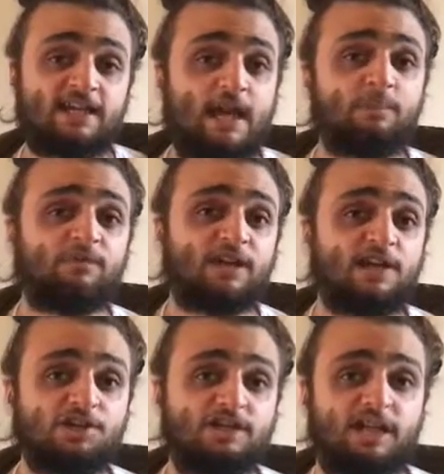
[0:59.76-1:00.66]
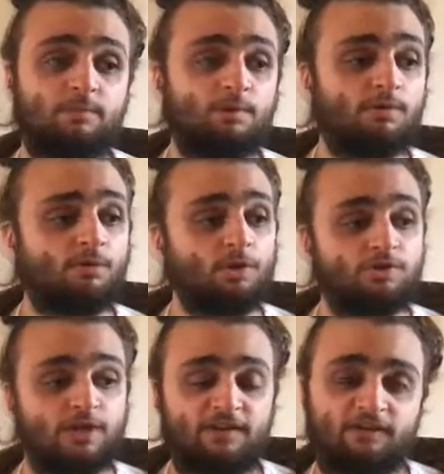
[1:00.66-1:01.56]
gamification can be referred
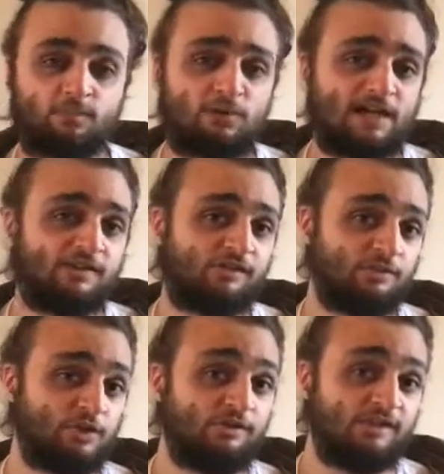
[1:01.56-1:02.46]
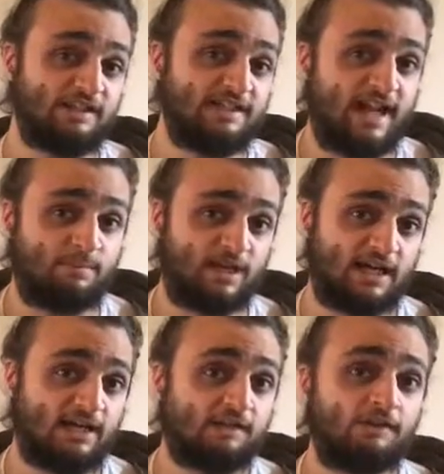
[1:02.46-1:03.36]
to as the practice of using game
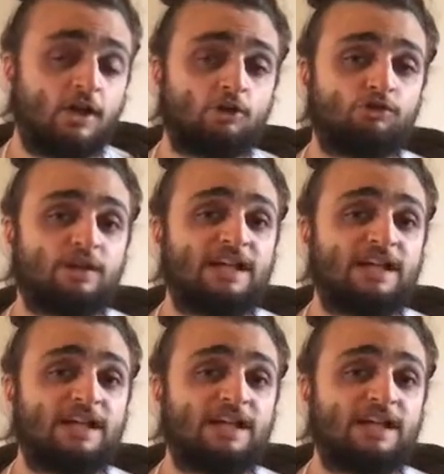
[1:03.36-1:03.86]
mechanics to